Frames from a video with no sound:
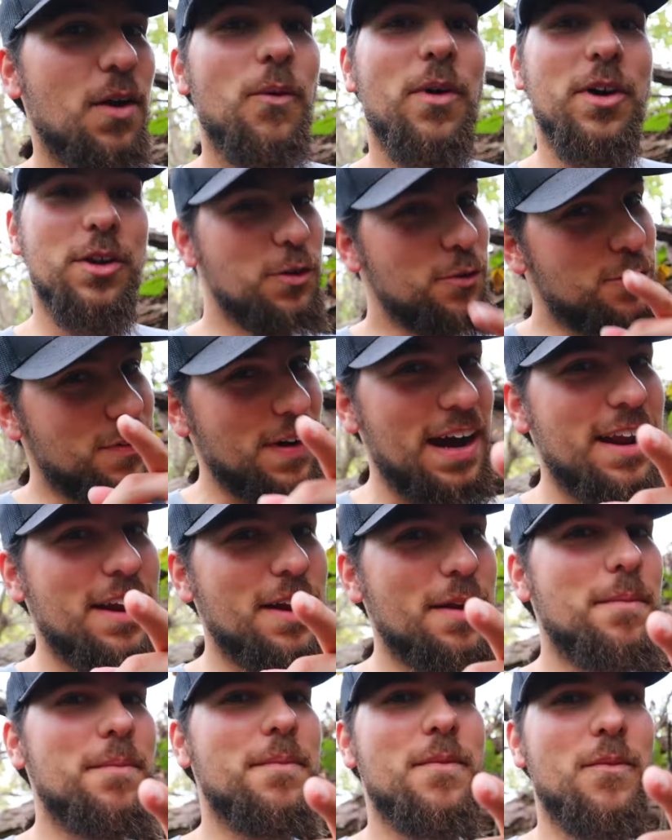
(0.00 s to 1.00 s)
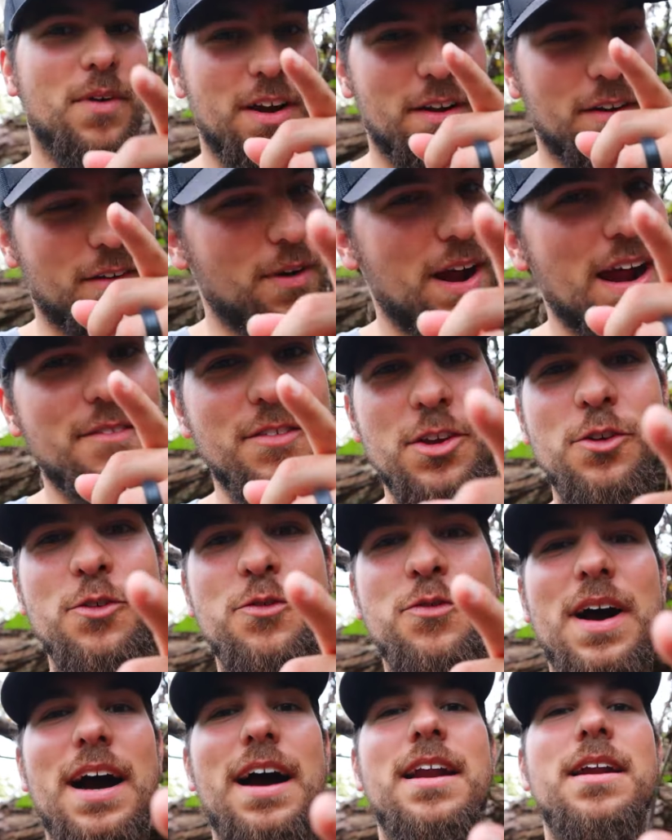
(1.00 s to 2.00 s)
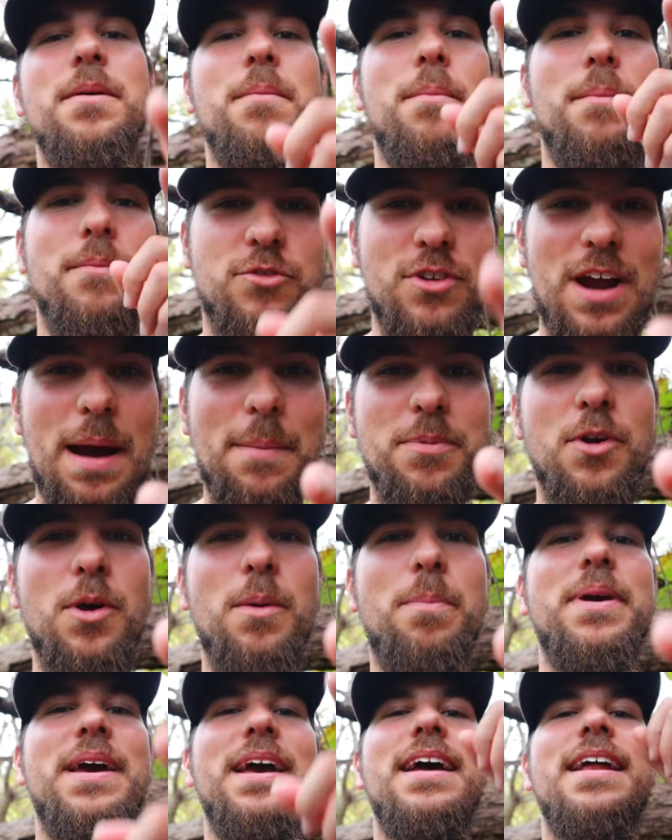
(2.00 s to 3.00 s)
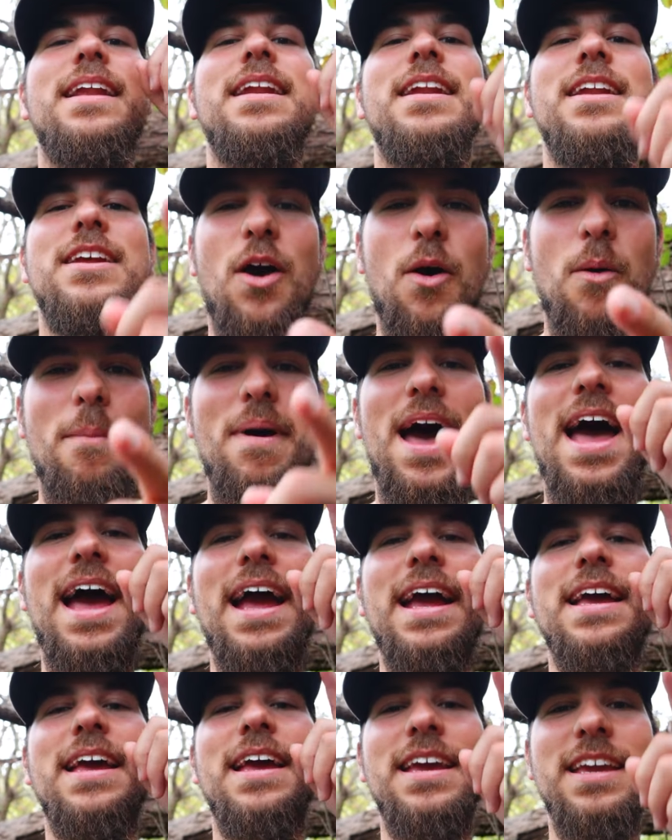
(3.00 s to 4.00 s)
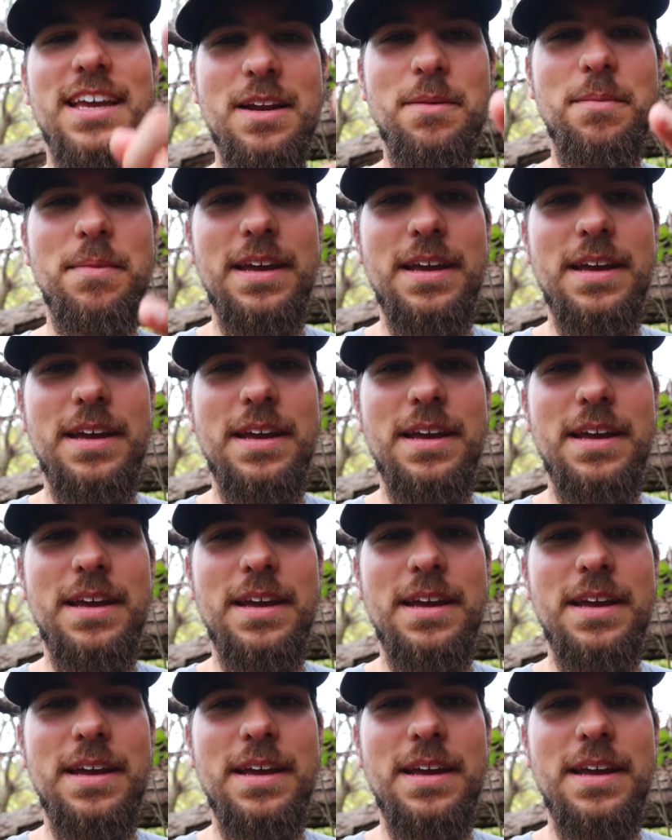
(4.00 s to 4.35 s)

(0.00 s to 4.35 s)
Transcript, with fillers: Where you find them, where, wherever you find them, they drop you a pin, go back, and get them